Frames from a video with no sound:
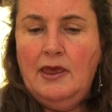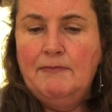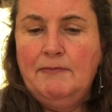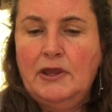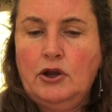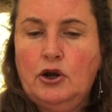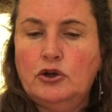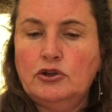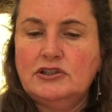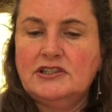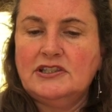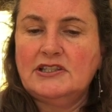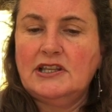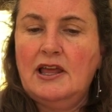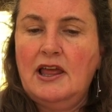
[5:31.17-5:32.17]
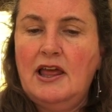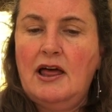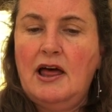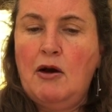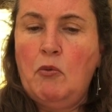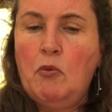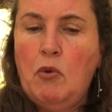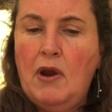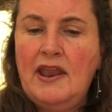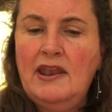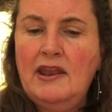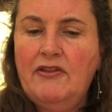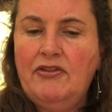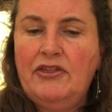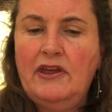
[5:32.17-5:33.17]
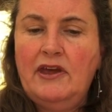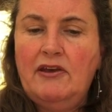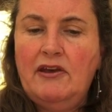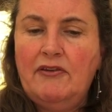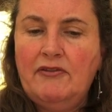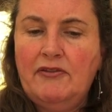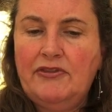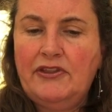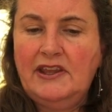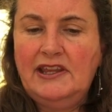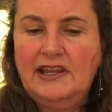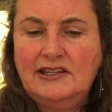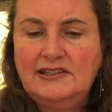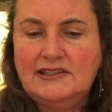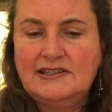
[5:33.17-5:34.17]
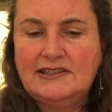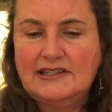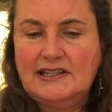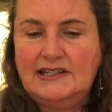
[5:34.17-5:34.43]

because when the yeast